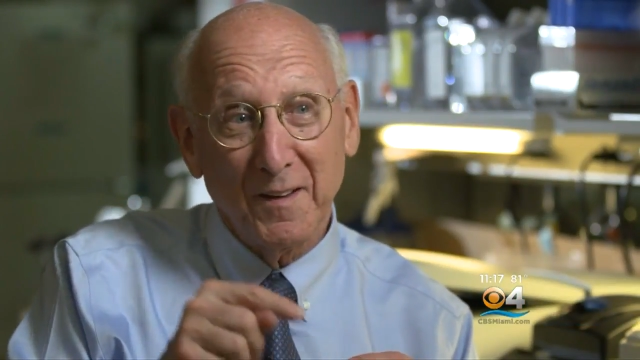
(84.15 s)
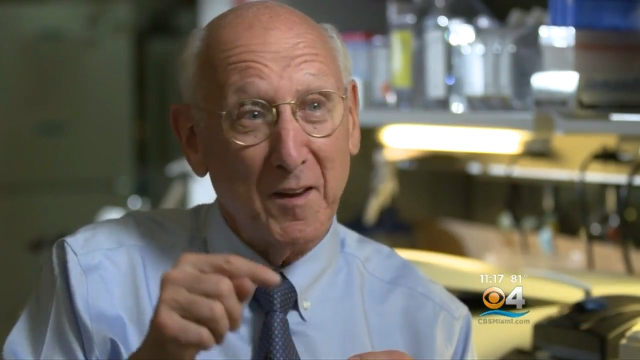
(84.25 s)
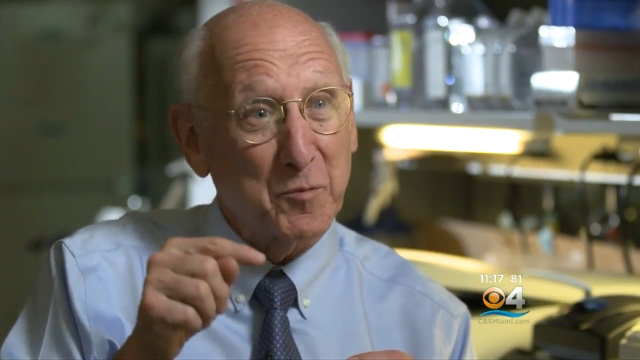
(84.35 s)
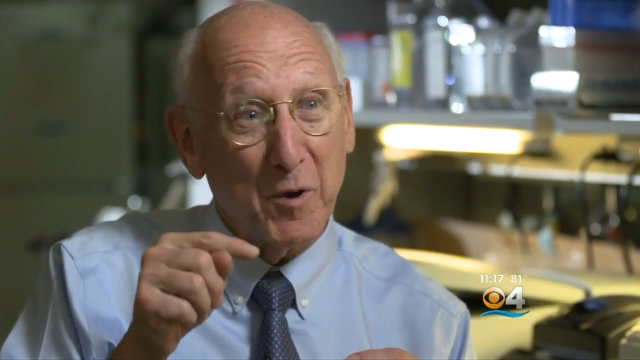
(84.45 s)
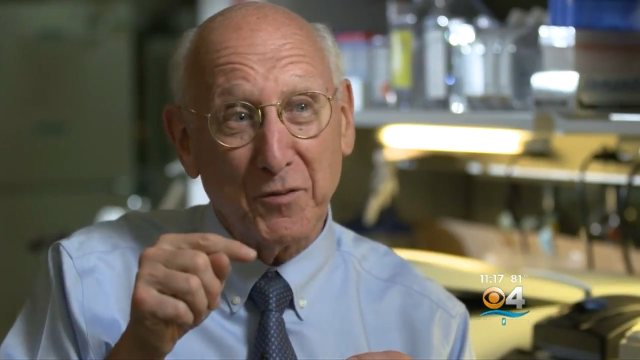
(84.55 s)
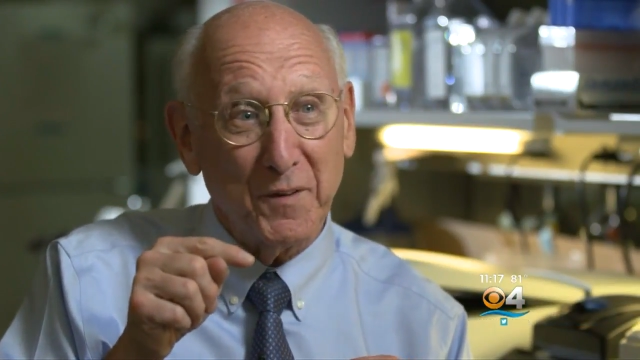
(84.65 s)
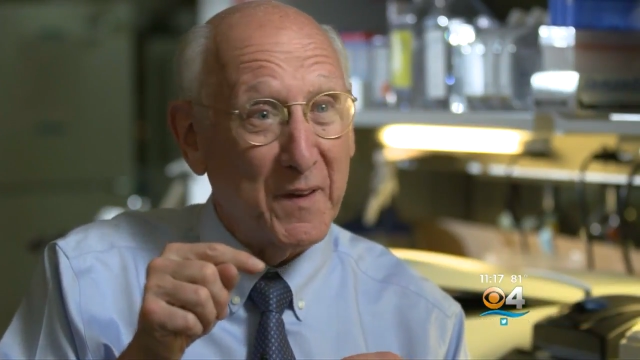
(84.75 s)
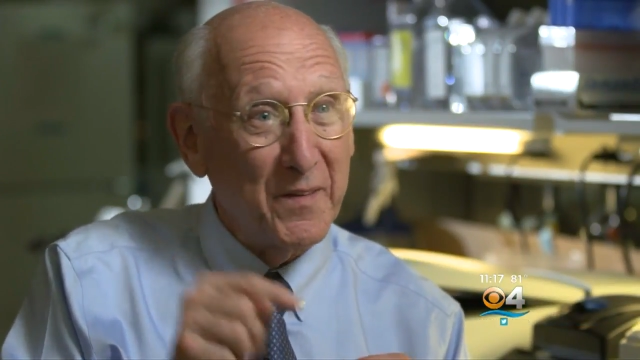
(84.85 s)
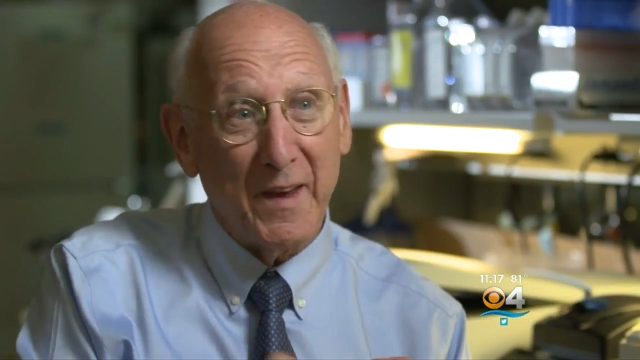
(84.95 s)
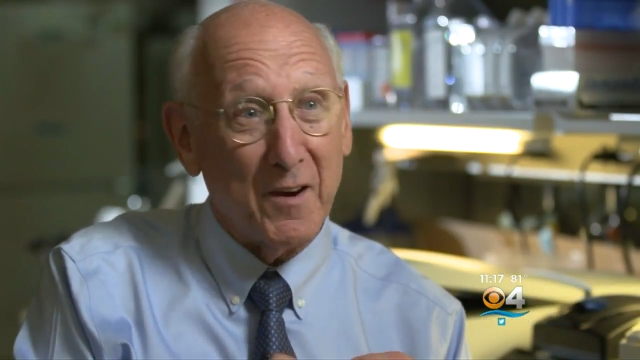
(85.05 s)
that's
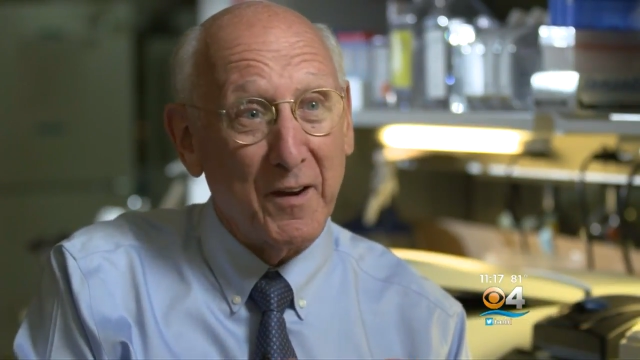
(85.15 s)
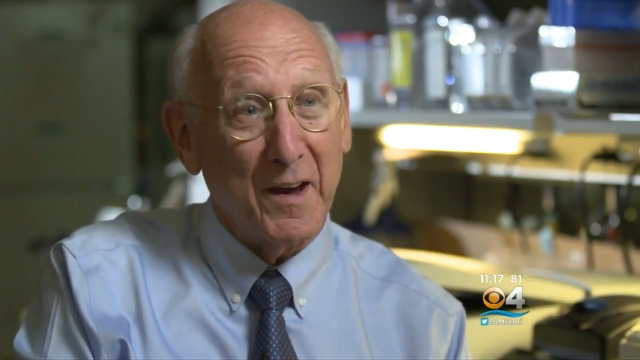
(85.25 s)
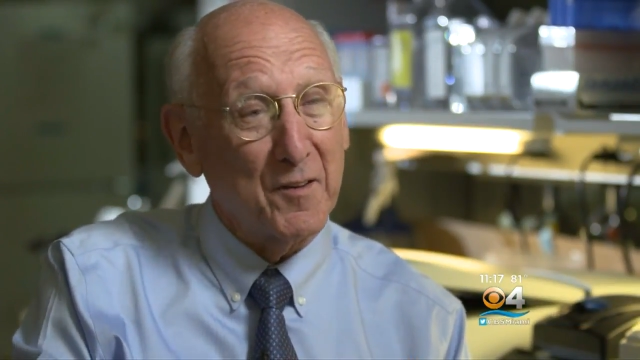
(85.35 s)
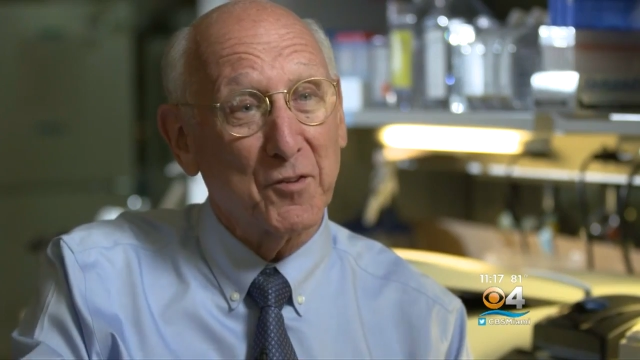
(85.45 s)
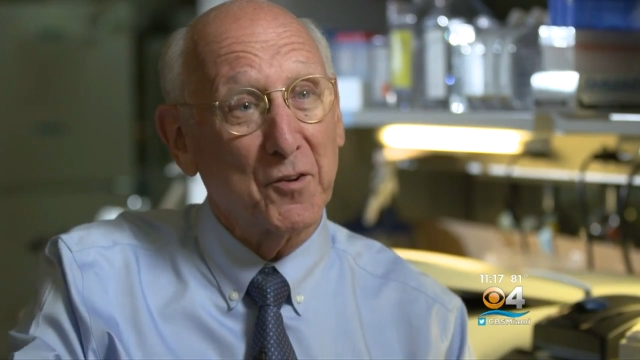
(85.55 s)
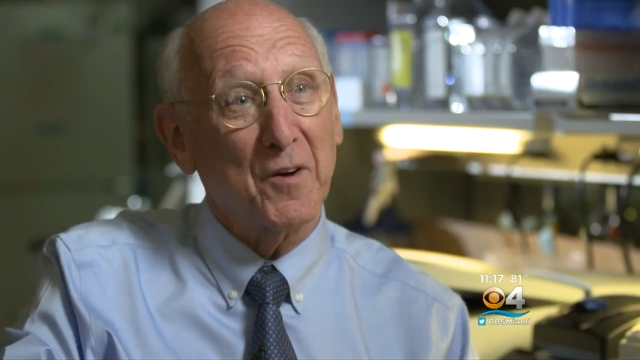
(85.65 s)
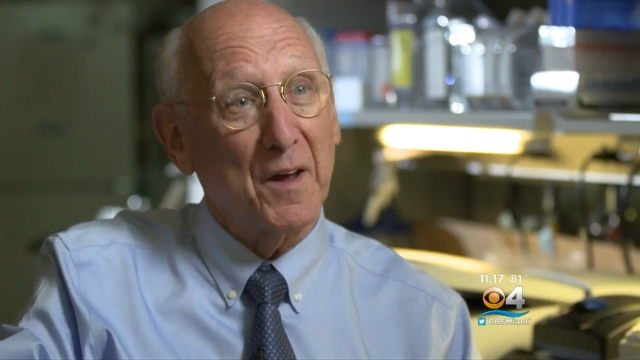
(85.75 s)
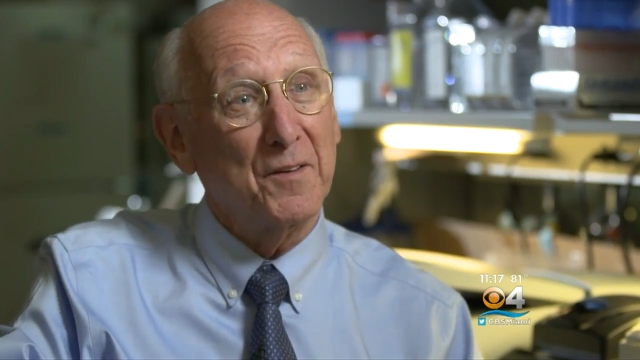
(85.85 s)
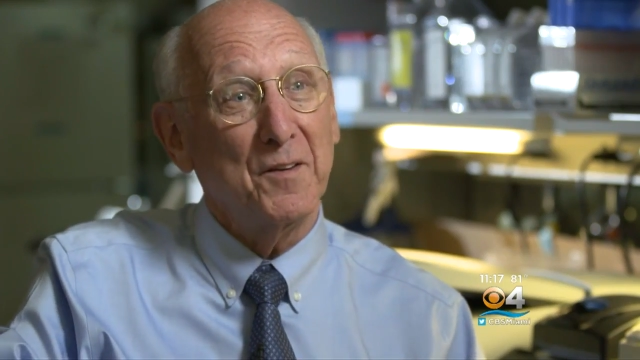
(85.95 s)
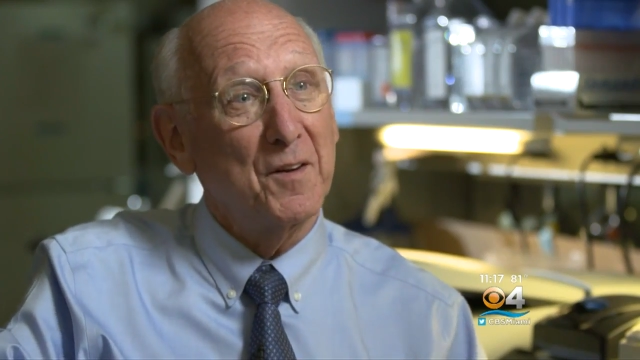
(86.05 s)
present in their cancer
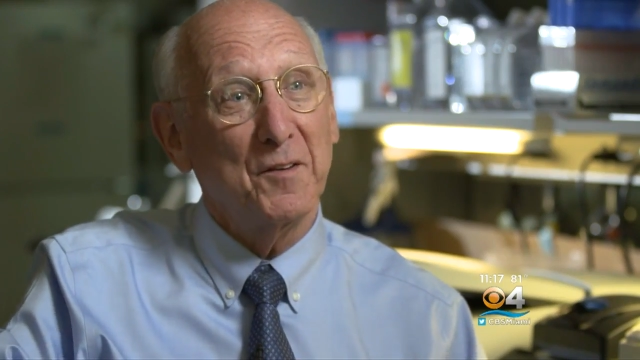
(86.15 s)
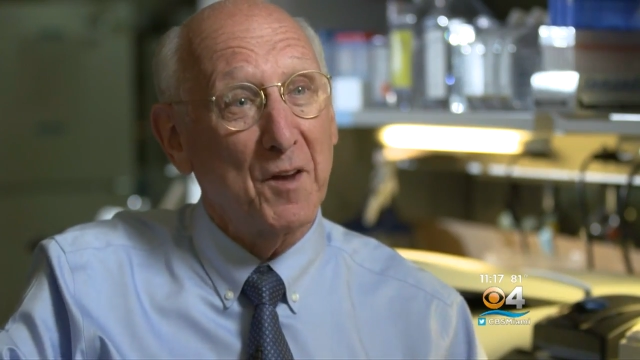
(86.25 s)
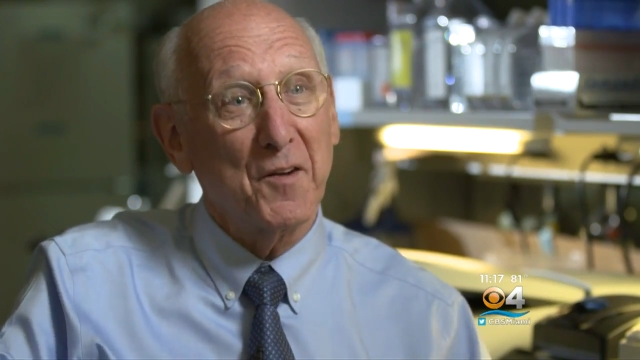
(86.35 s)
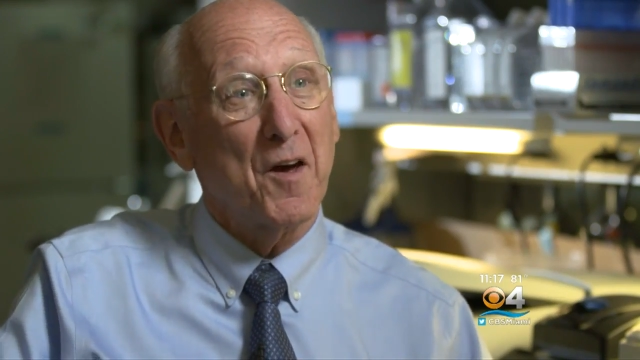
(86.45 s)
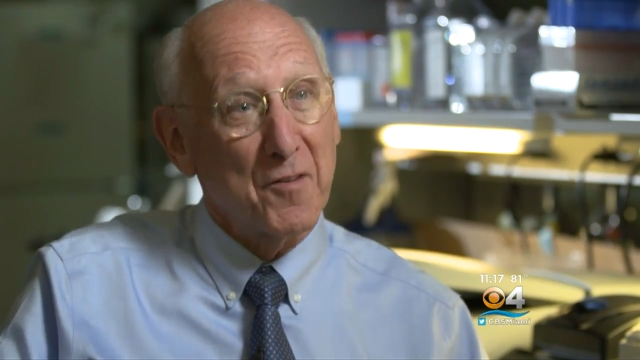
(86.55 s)
and none